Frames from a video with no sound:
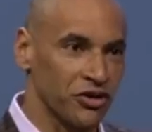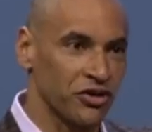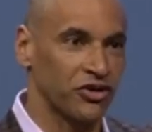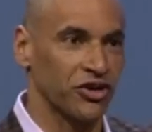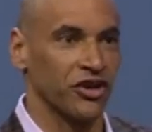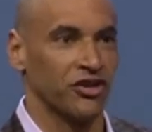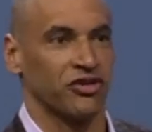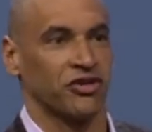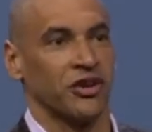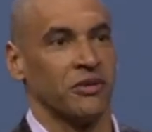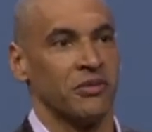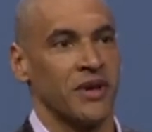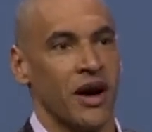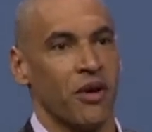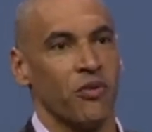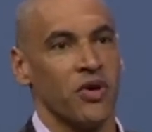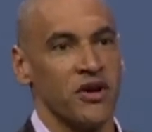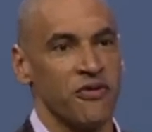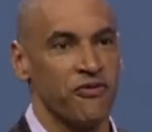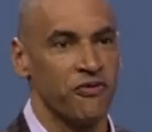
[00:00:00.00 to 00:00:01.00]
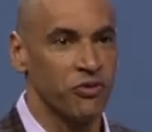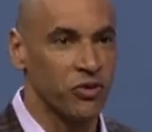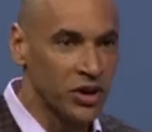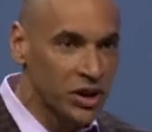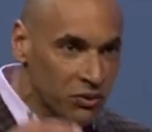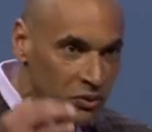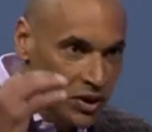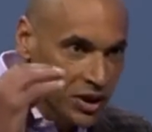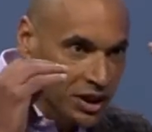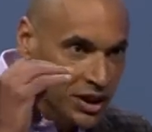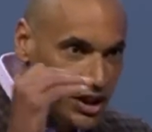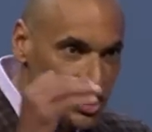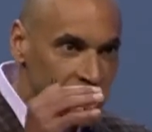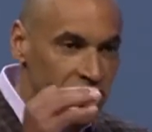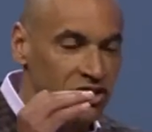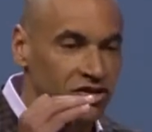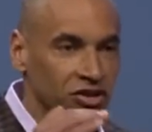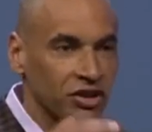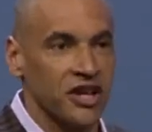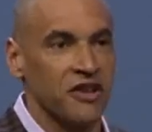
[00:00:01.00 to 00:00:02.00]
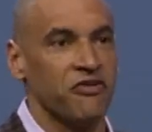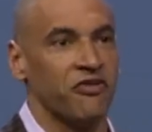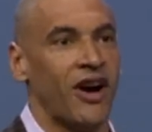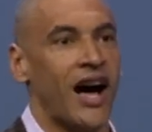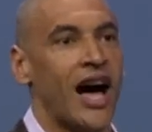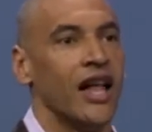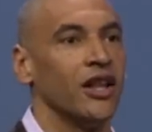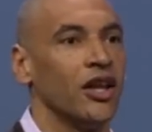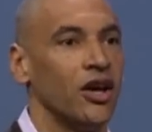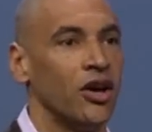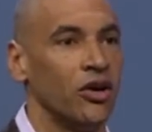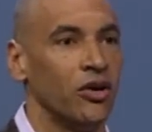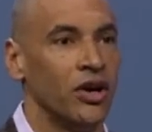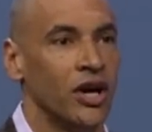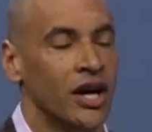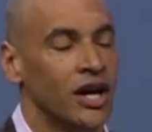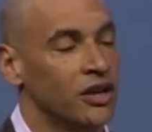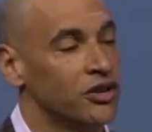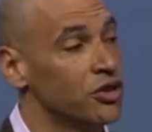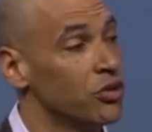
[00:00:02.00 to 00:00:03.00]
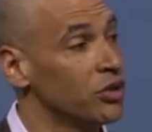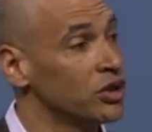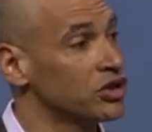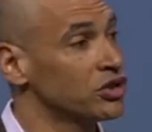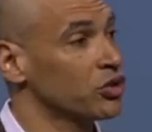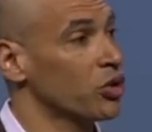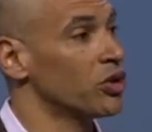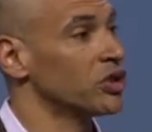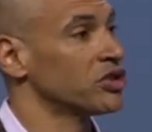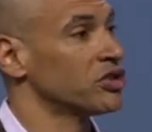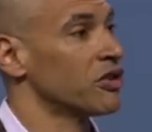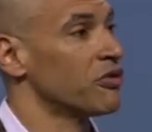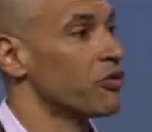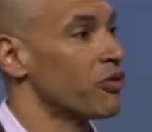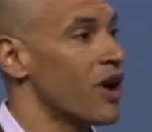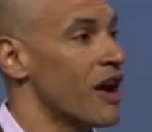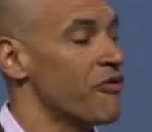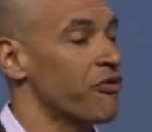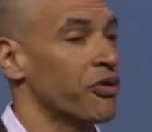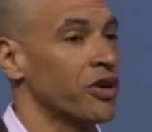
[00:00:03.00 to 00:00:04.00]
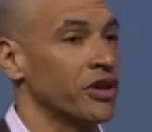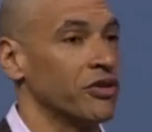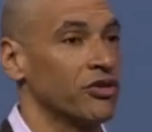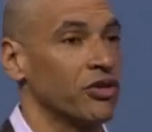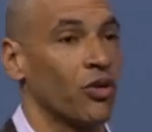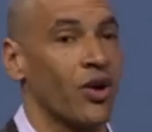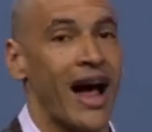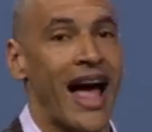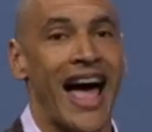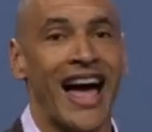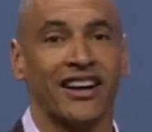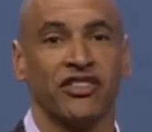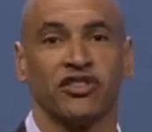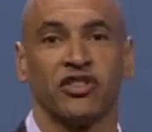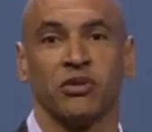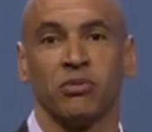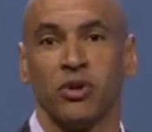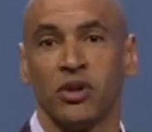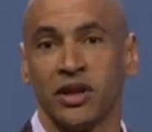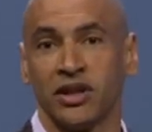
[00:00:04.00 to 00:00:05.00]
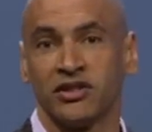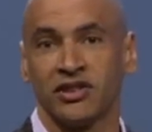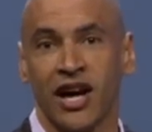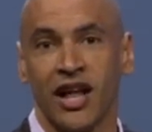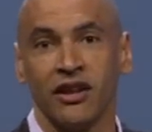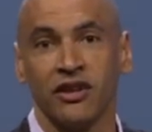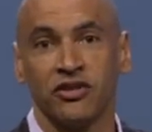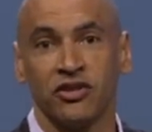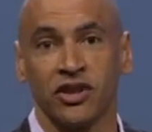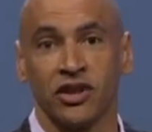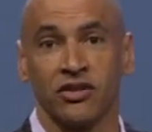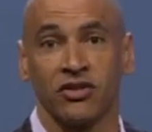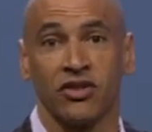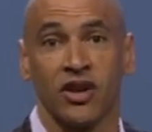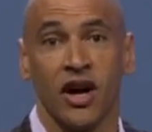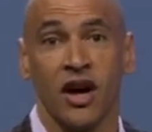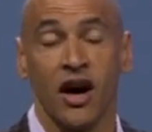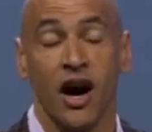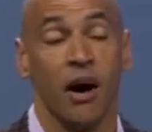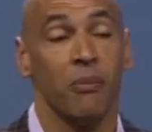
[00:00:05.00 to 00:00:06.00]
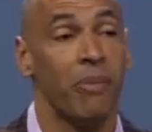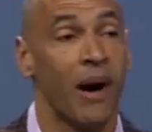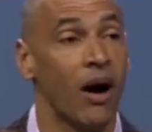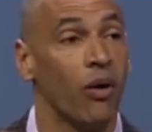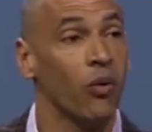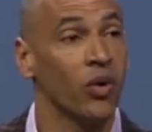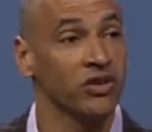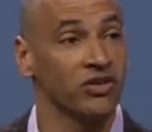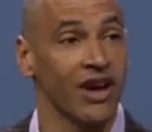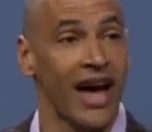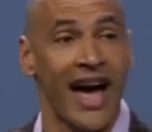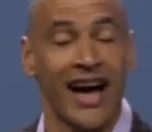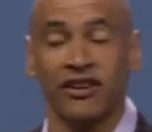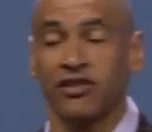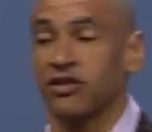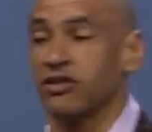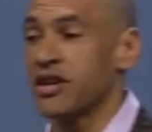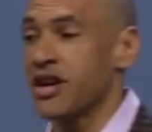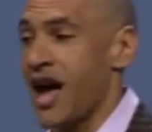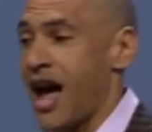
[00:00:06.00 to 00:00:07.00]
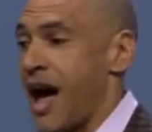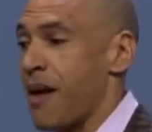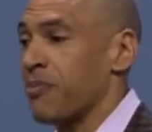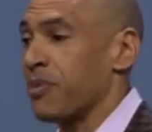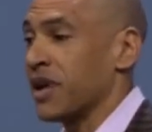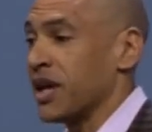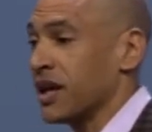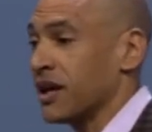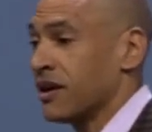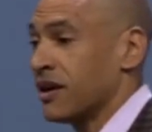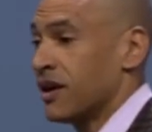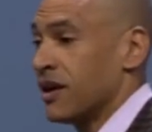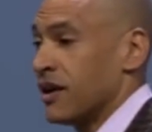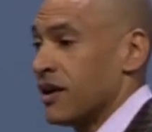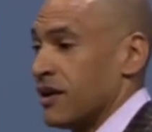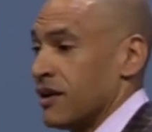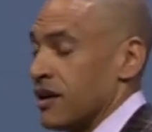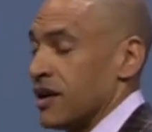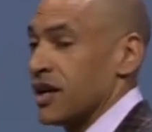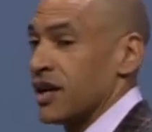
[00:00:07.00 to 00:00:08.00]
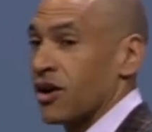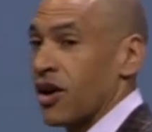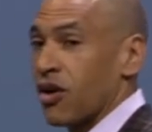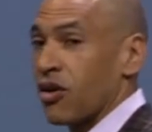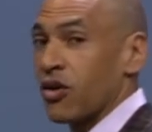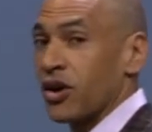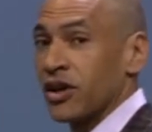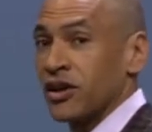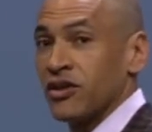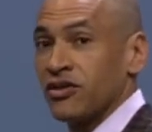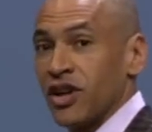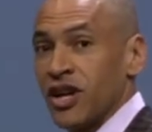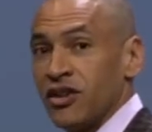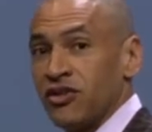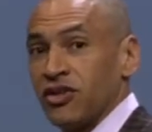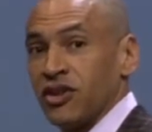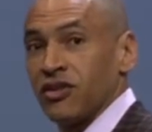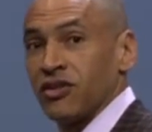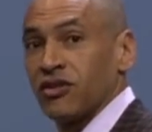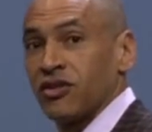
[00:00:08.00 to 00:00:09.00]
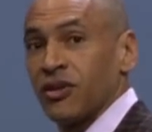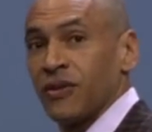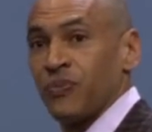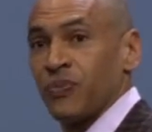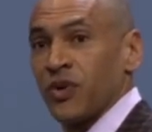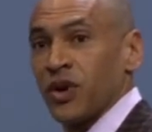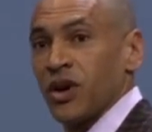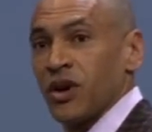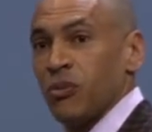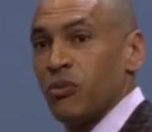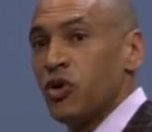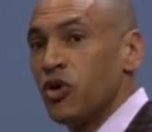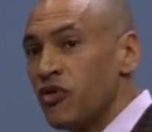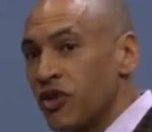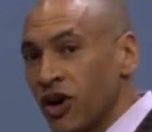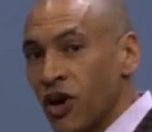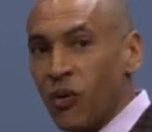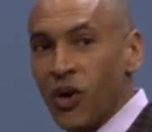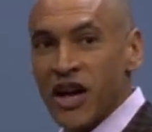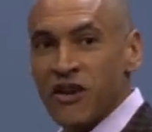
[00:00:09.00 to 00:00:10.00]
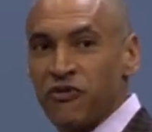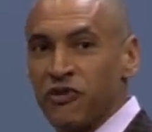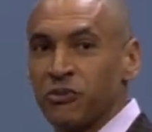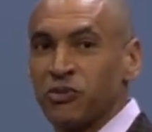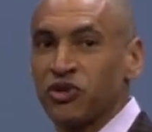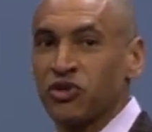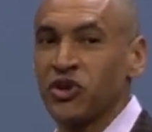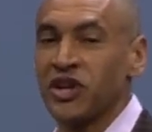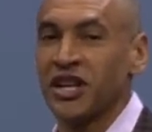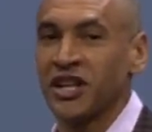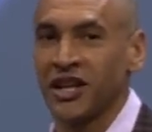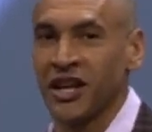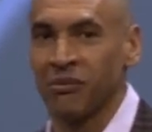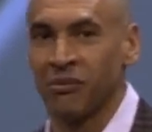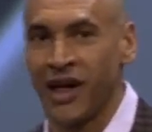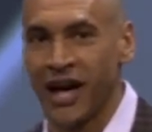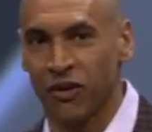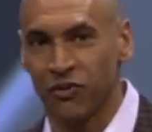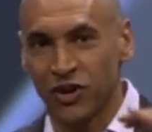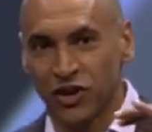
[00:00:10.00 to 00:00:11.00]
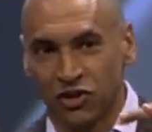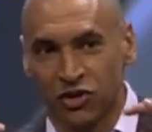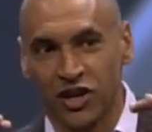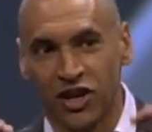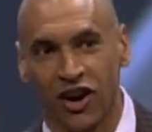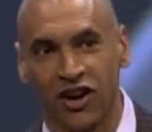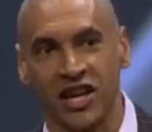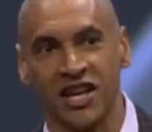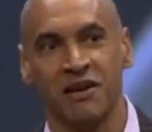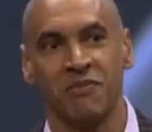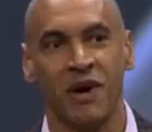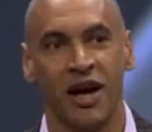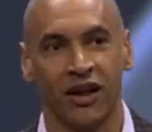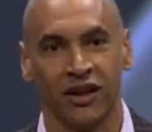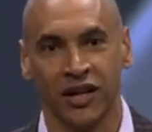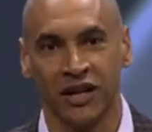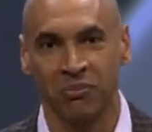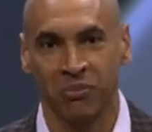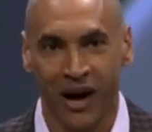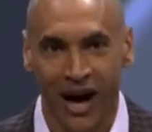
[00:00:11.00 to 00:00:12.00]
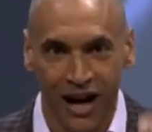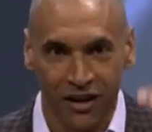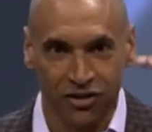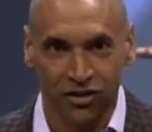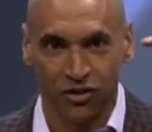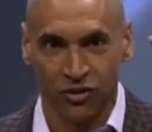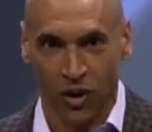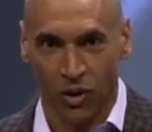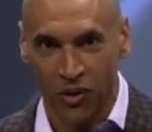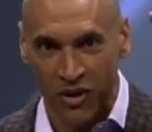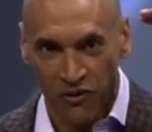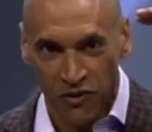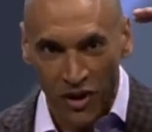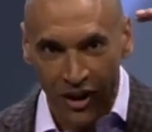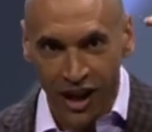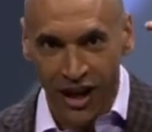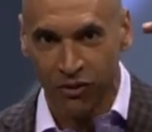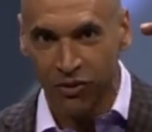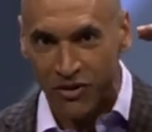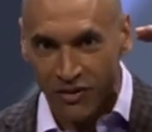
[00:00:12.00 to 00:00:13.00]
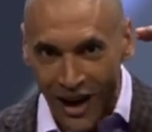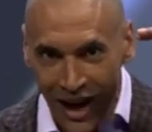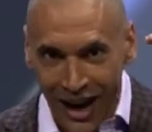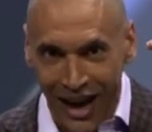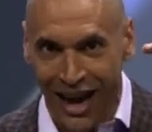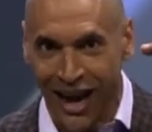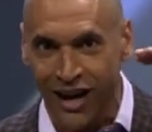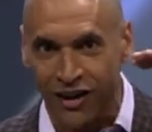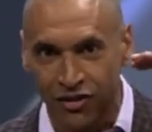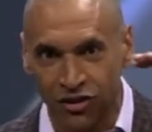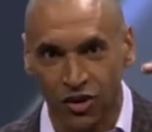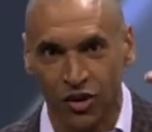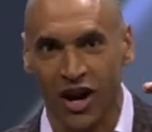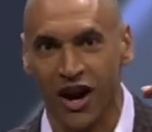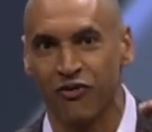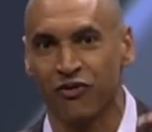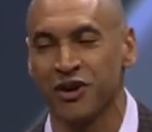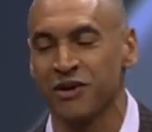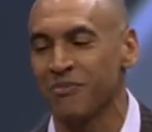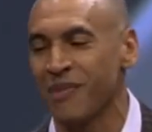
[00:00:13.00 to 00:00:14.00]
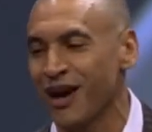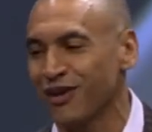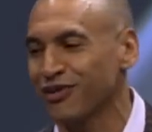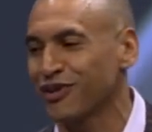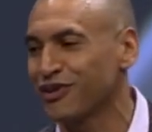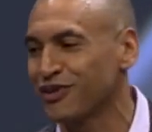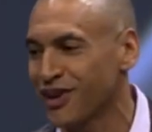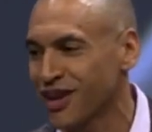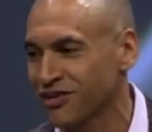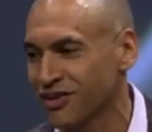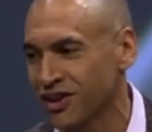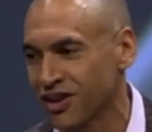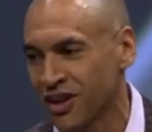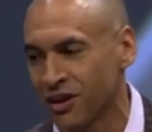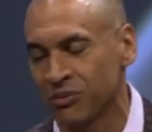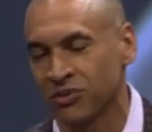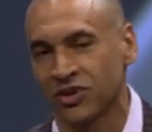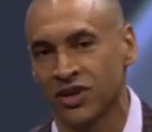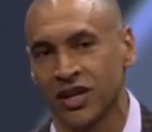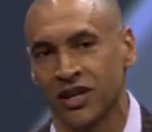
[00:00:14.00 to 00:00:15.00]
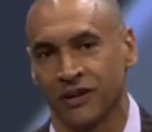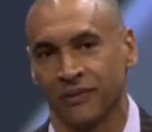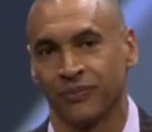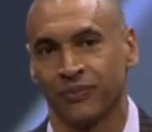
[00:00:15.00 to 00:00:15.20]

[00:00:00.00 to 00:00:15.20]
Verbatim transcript: system that we, we religiously follow to a source of reference or actionable intelligence about what's actually happening in our organizations. Moving away from treating them like we treat our email inboxes where we feel like we've got to answer every message as it comes in.